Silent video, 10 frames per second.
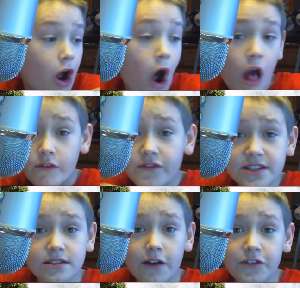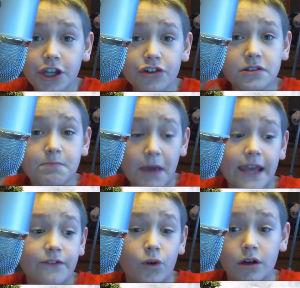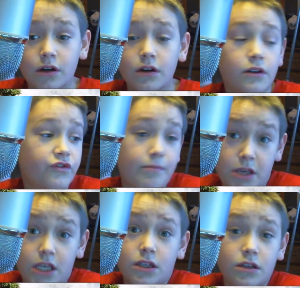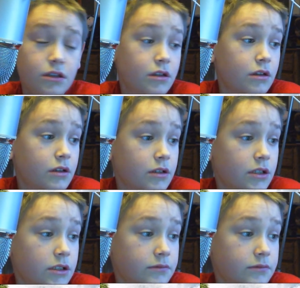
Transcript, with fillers: All you of do, the stuff in here is paid and for. And a four hundred dollar laptop.